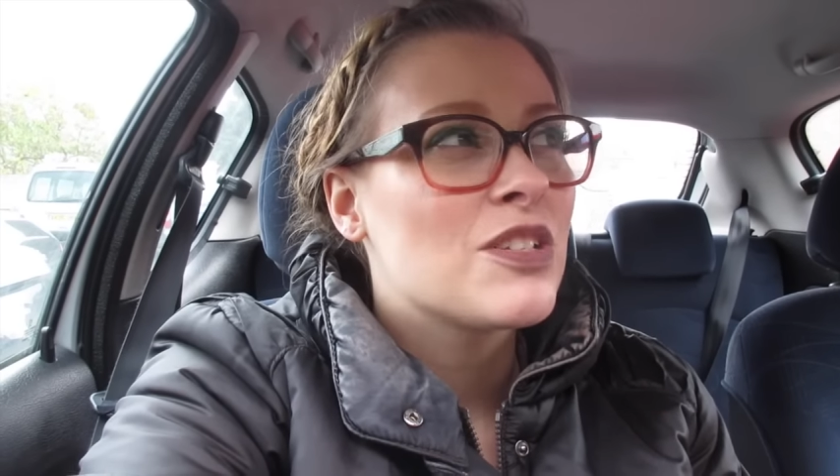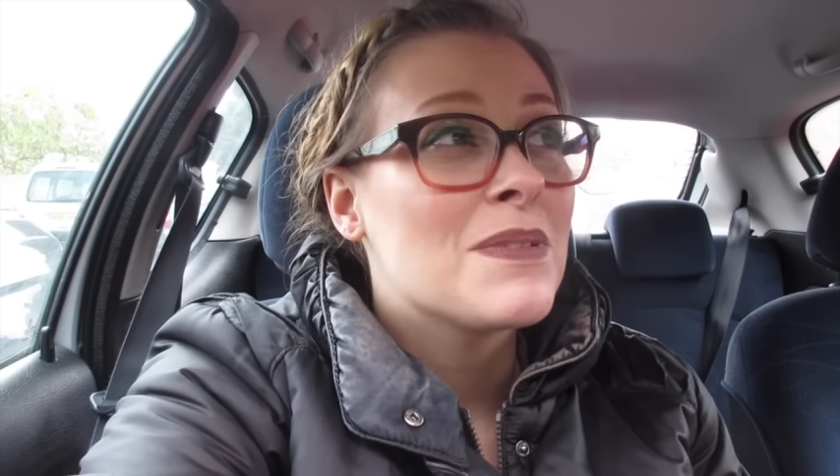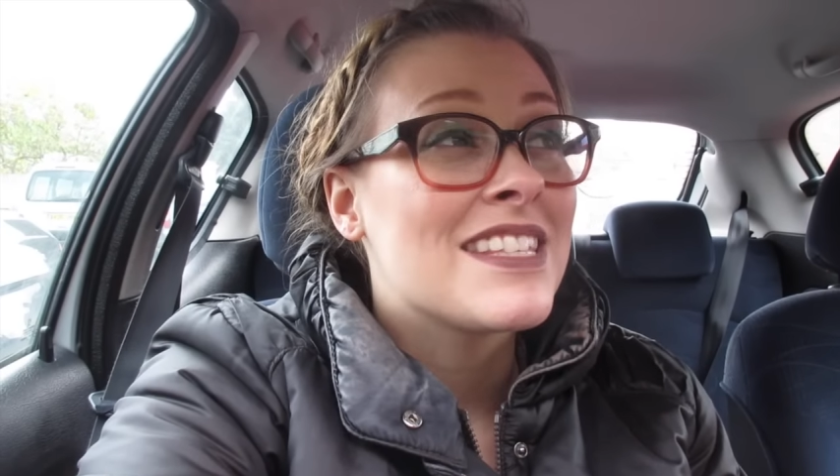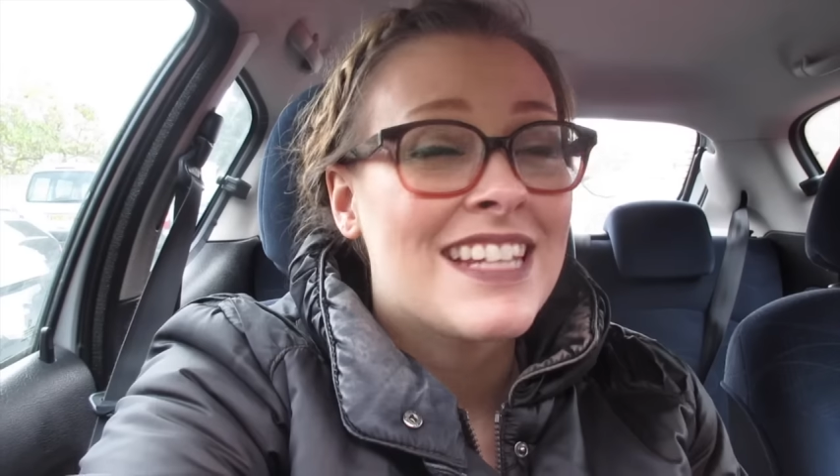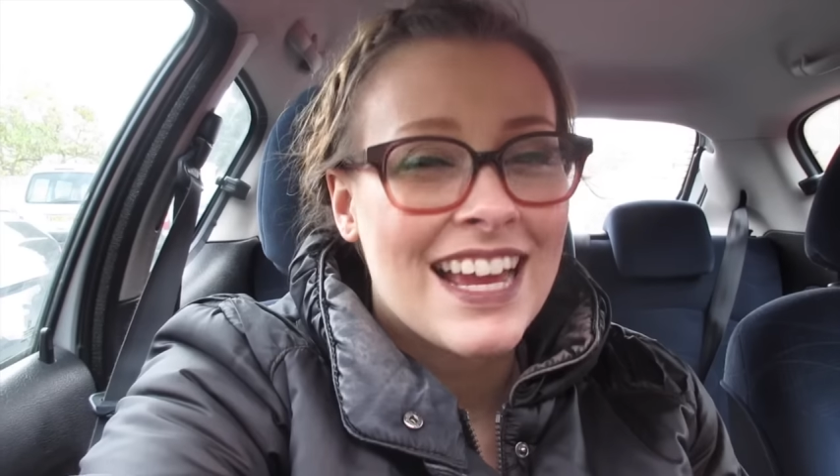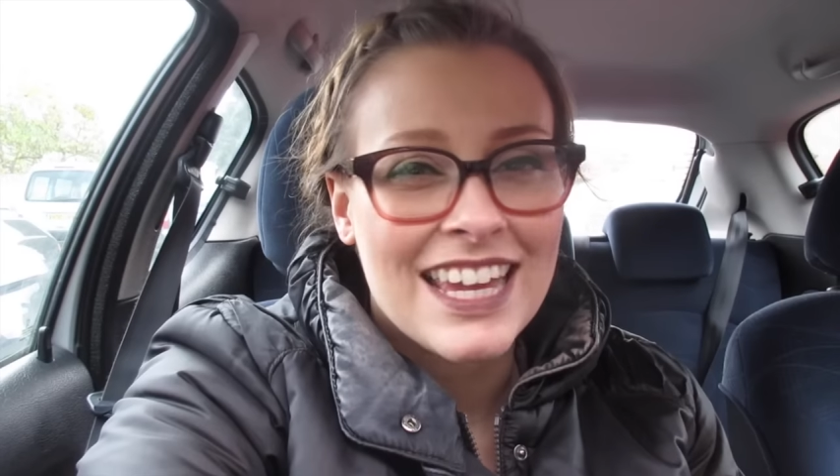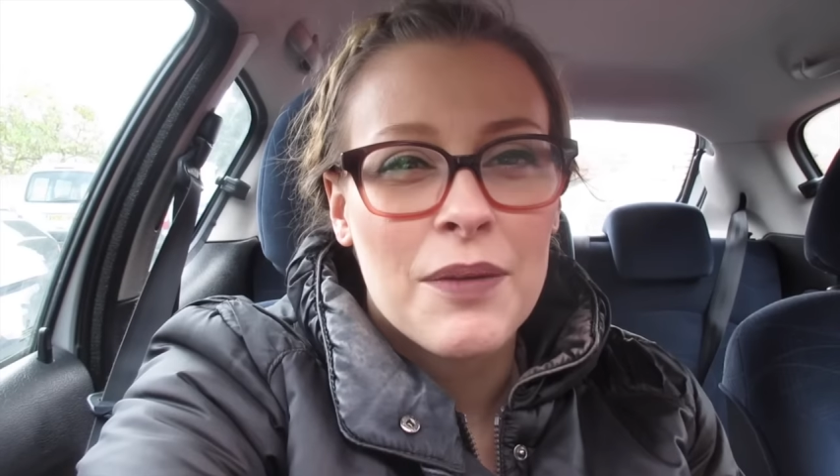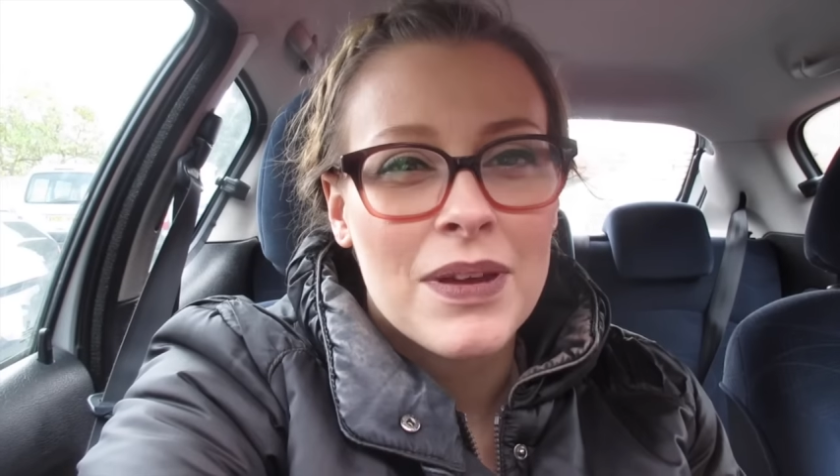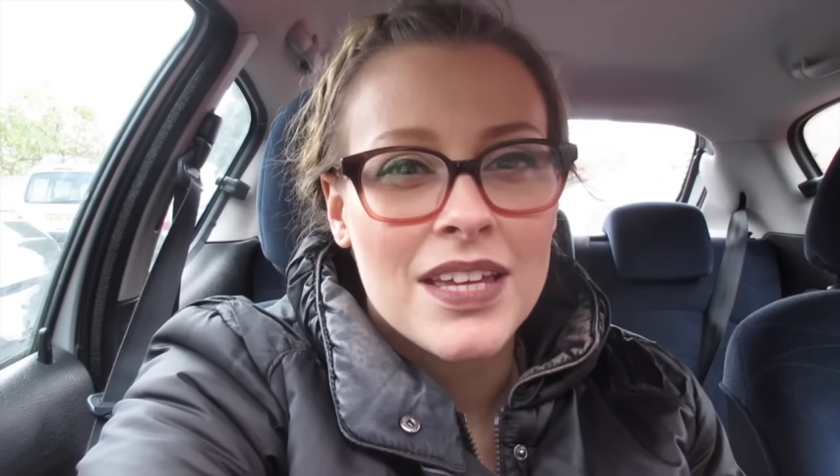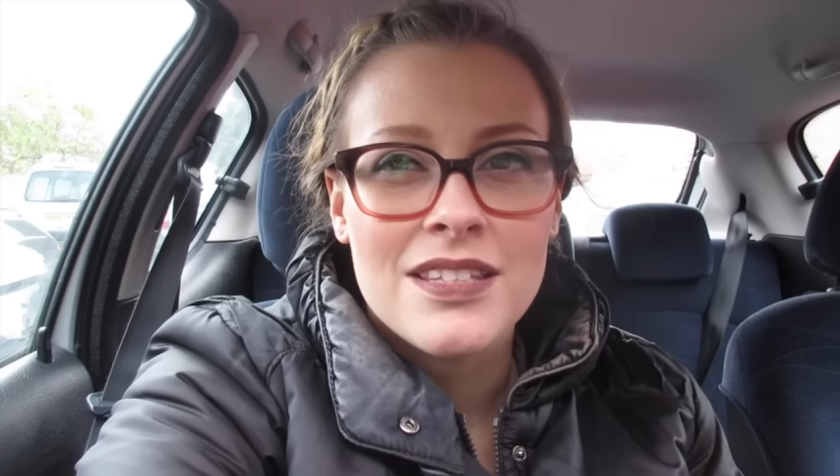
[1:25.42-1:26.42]
just been
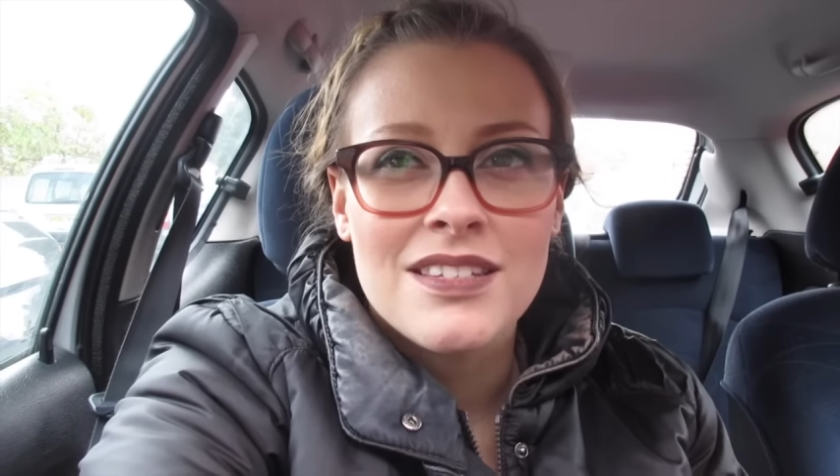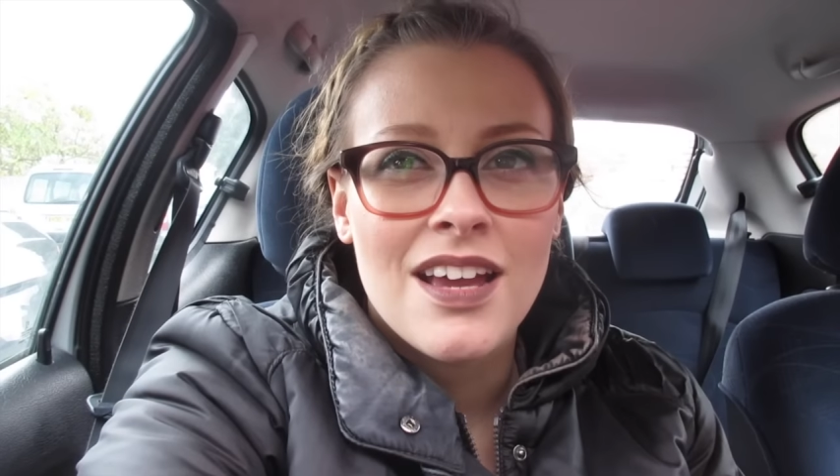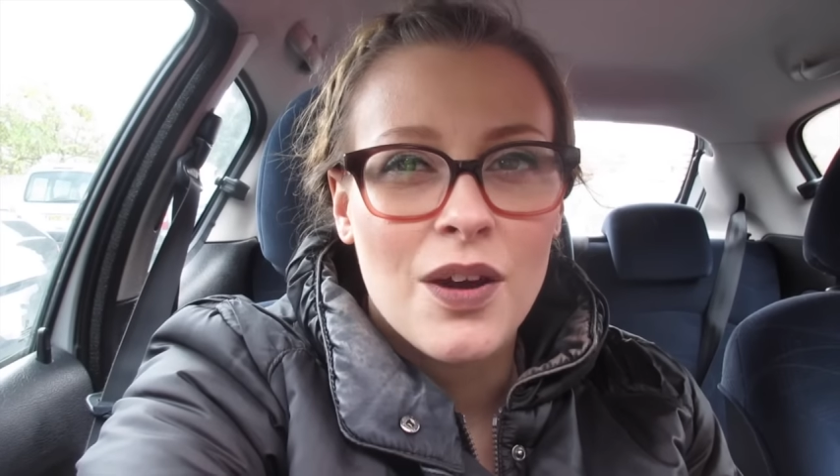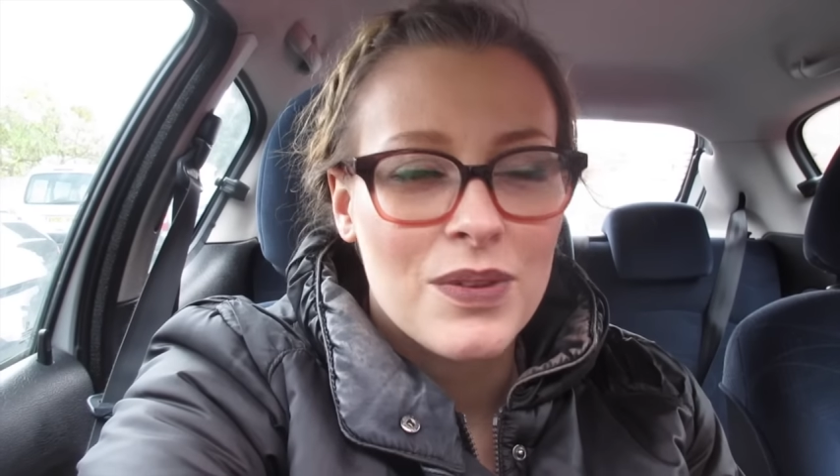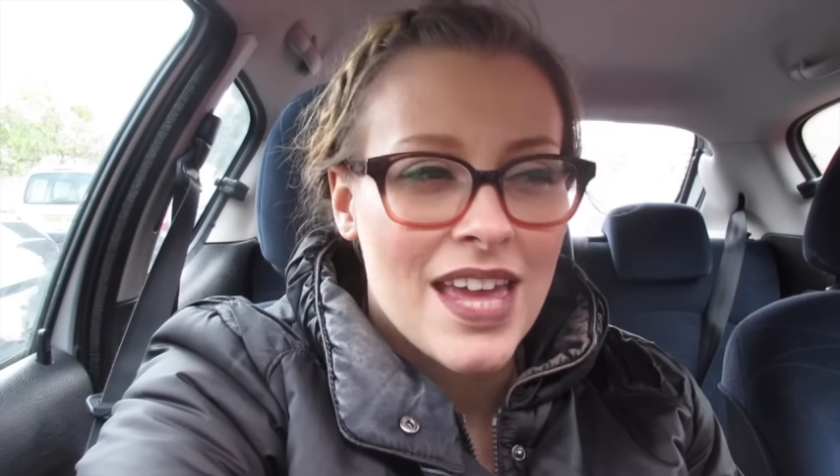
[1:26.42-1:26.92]
slacking a bit uh,